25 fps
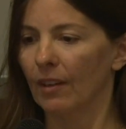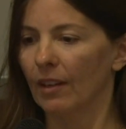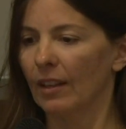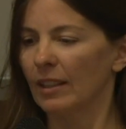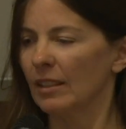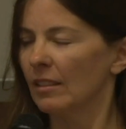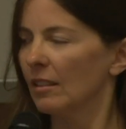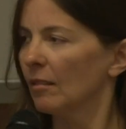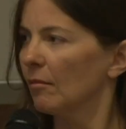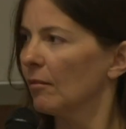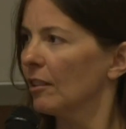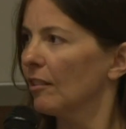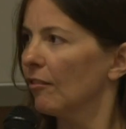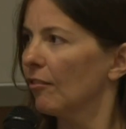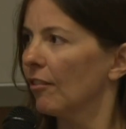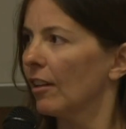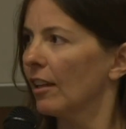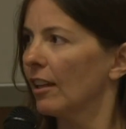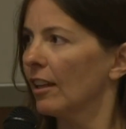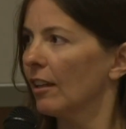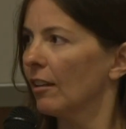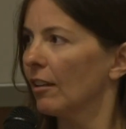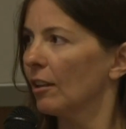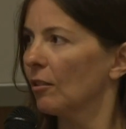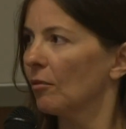Is something
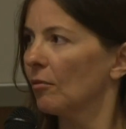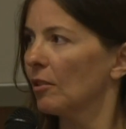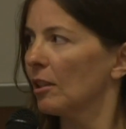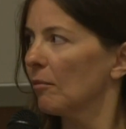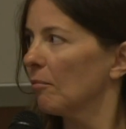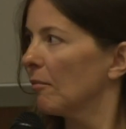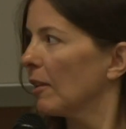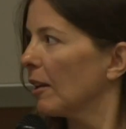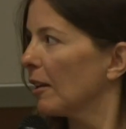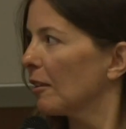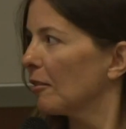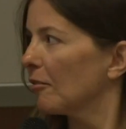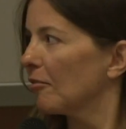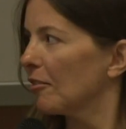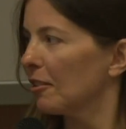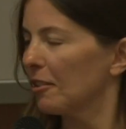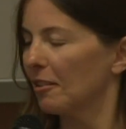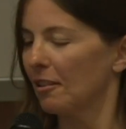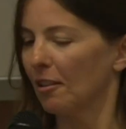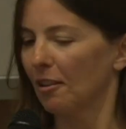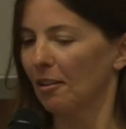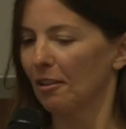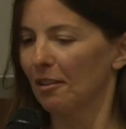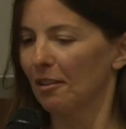funny going on with the microphone? No.